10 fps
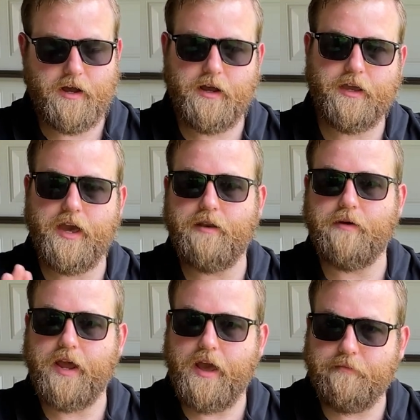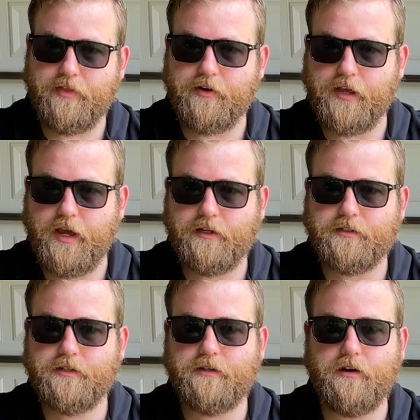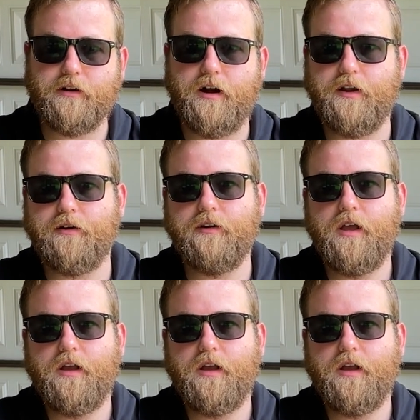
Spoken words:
again, my M38 Carcano